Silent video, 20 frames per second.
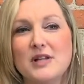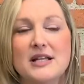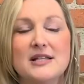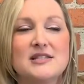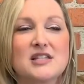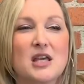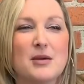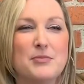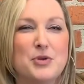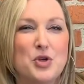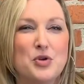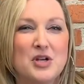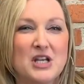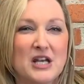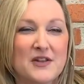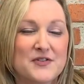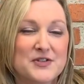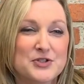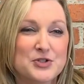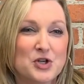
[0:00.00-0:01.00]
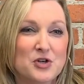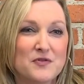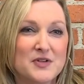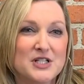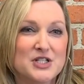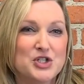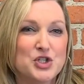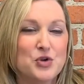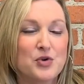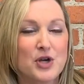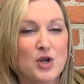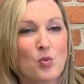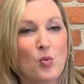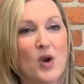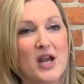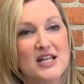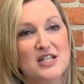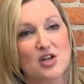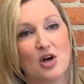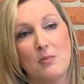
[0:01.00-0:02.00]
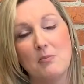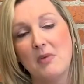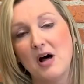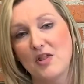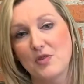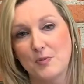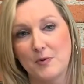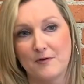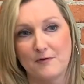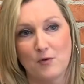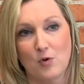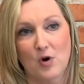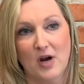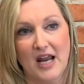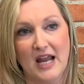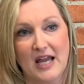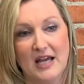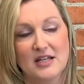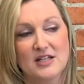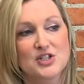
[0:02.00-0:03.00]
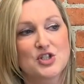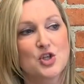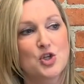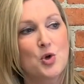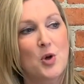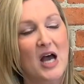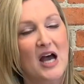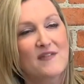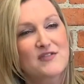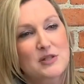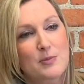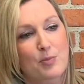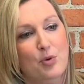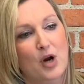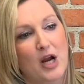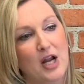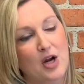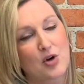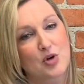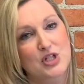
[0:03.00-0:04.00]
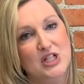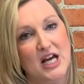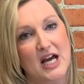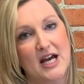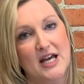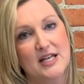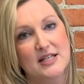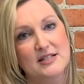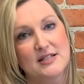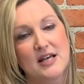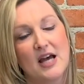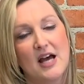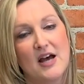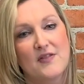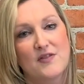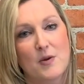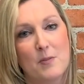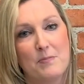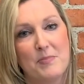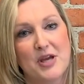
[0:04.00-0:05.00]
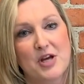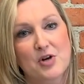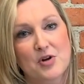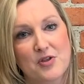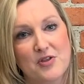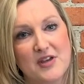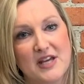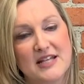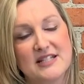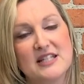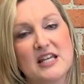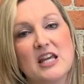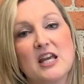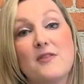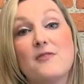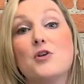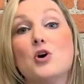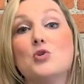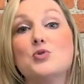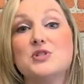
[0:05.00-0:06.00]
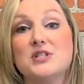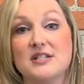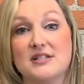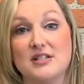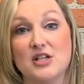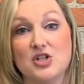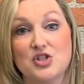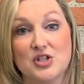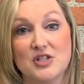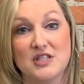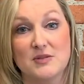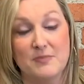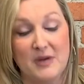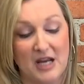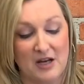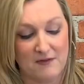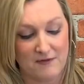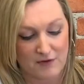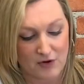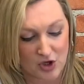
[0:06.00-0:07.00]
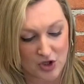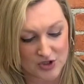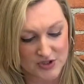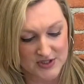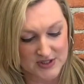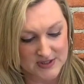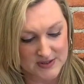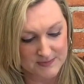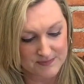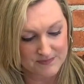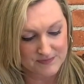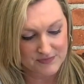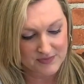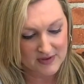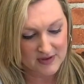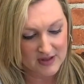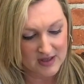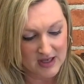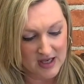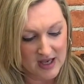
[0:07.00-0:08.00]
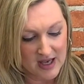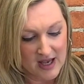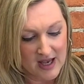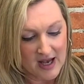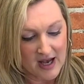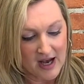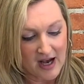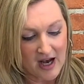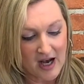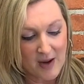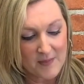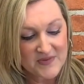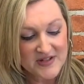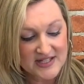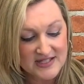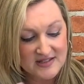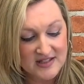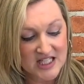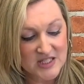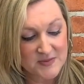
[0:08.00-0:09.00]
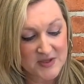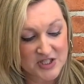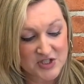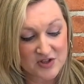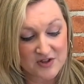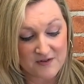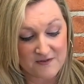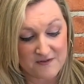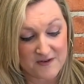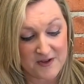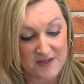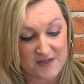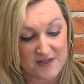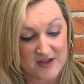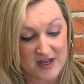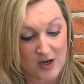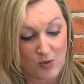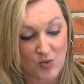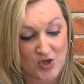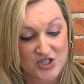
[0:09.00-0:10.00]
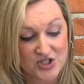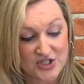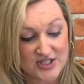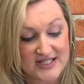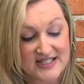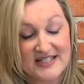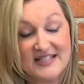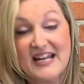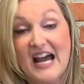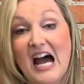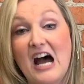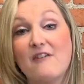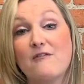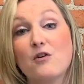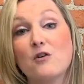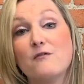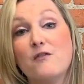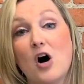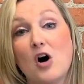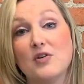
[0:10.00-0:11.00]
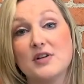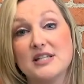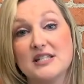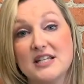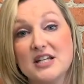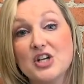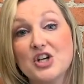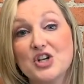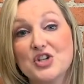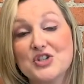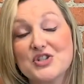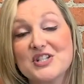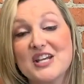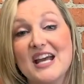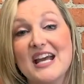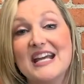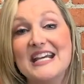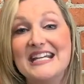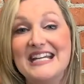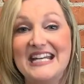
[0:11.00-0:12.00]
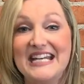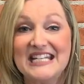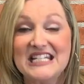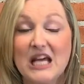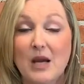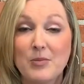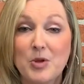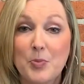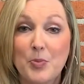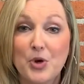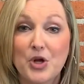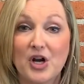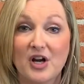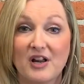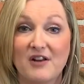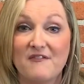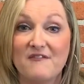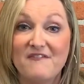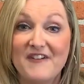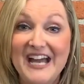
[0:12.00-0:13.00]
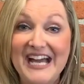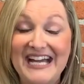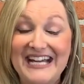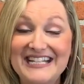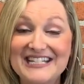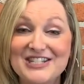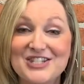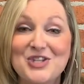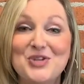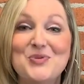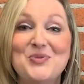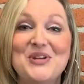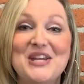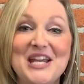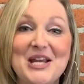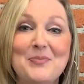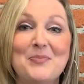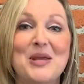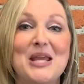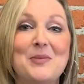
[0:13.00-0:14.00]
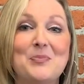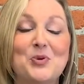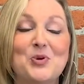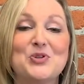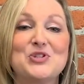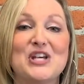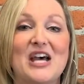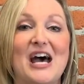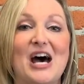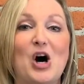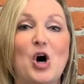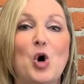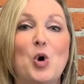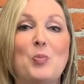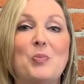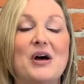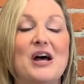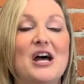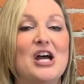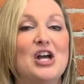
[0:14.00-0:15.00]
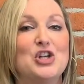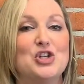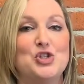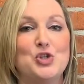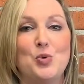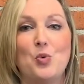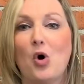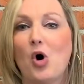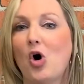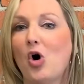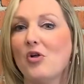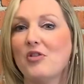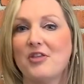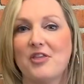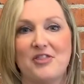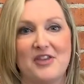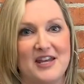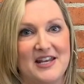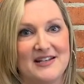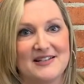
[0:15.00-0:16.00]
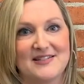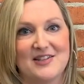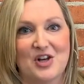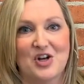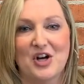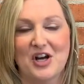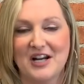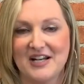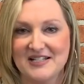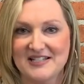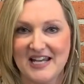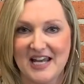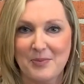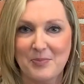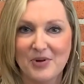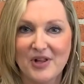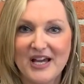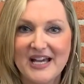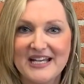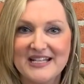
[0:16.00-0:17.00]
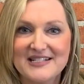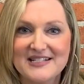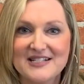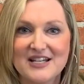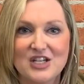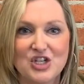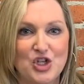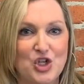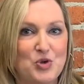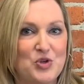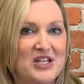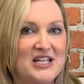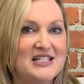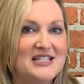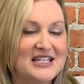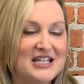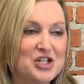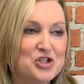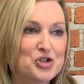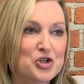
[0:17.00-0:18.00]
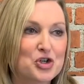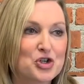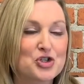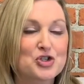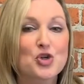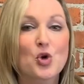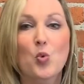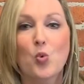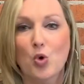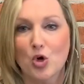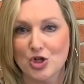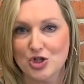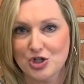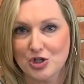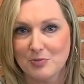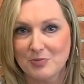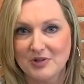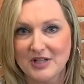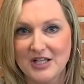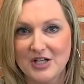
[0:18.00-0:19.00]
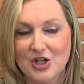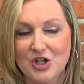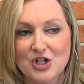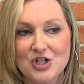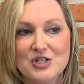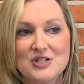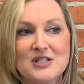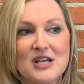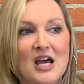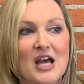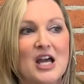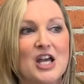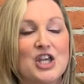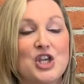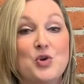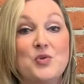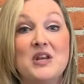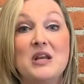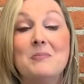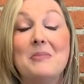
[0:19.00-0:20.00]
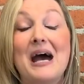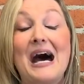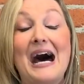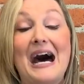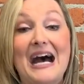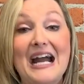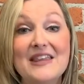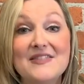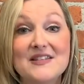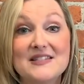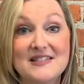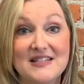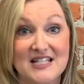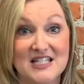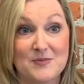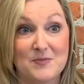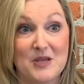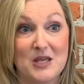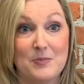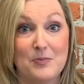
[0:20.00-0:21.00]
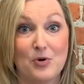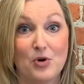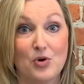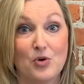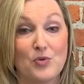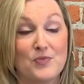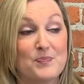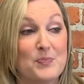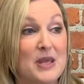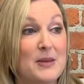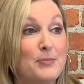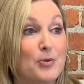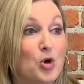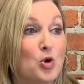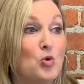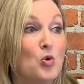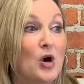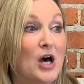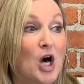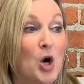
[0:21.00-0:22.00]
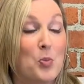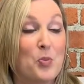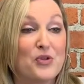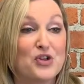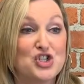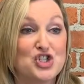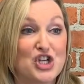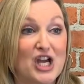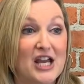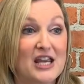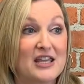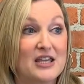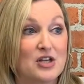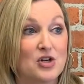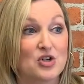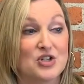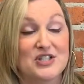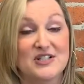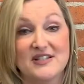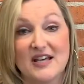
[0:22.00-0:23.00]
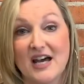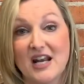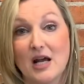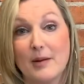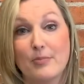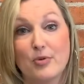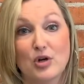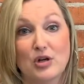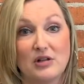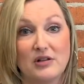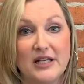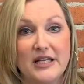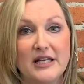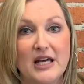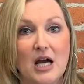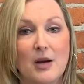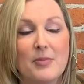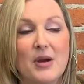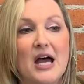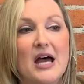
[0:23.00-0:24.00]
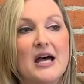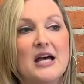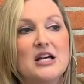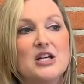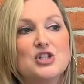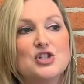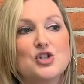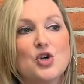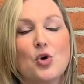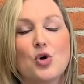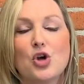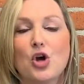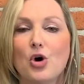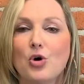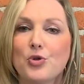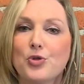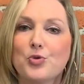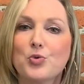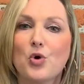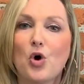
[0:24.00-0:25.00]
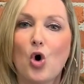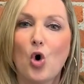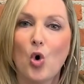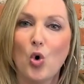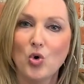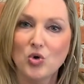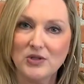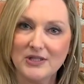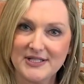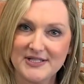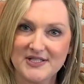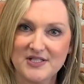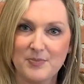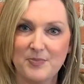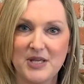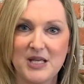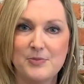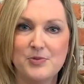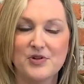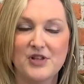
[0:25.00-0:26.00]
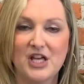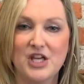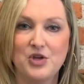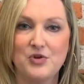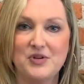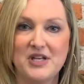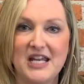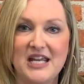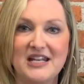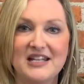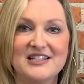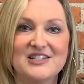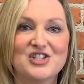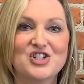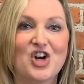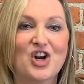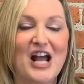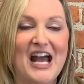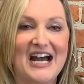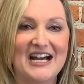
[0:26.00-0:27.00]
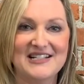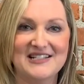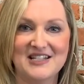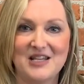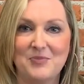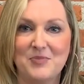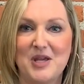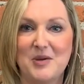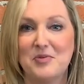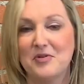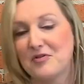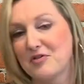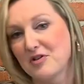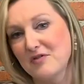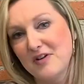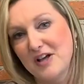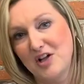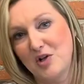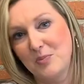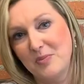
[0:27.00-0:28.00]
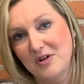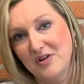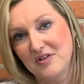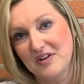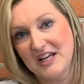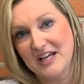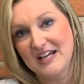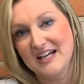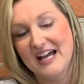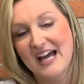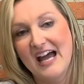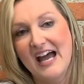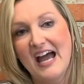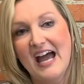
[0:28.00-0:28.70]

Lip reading: leads communion at the service, you can wait till a month beforehand. So you have to prioritize the bigger things and get those decisions made first. This leads me to the fifth thing, which is staff or volunteers. Anytime you put on an event, you need people to help do all the things that are going to take place. You need teachers or worship leaders. You need behind the scenes people who will help with check-in or setup or cleanup. So go through a whole list of people that you need and start asking people for availability.